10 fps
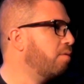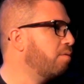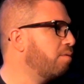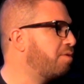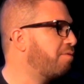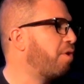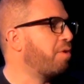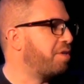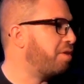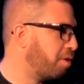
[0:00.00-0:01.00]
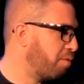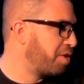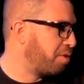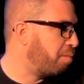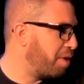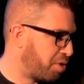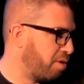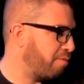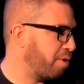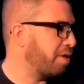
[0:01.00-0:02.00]
devoted to the original mission
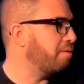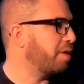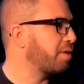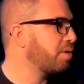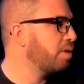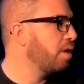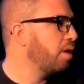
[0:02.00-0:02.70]
of WikiLeaks,